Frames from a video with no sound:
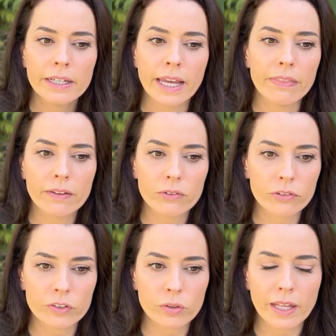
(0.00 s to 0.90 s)
And those
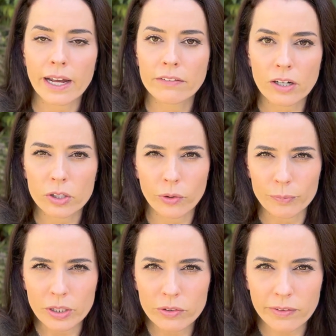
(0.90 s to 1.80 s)
of you that have
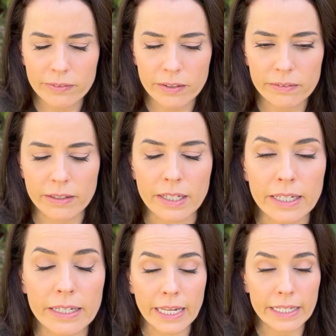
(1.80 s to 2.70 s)
autoimmune disease
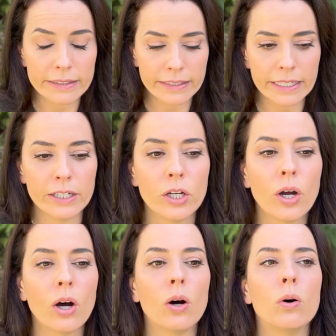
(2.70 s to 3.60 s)
innately
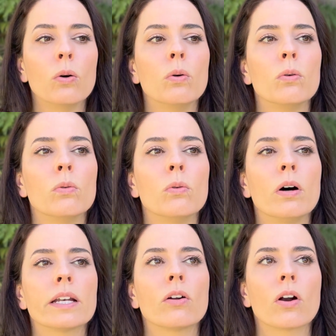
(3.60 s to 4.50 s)
know
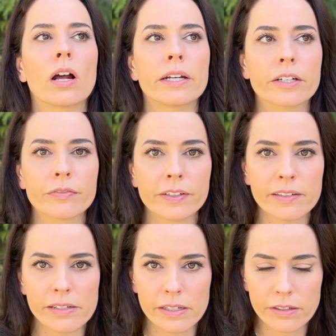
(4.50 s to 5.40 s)
what chronic
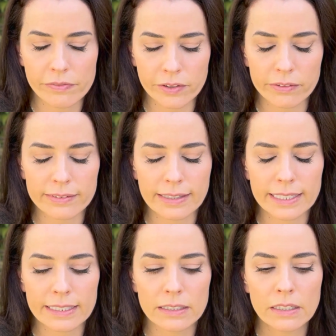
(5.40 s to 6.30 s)
fatigue feels
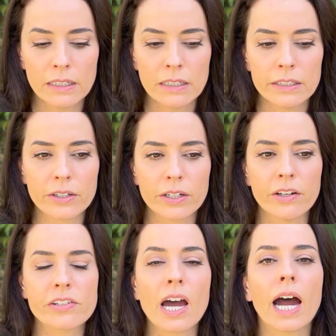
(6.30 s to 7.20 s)
like. Your
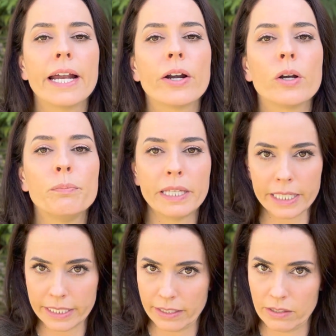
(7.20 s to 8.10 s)
entire
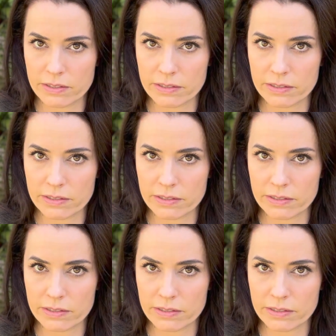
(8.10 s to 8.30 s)
being is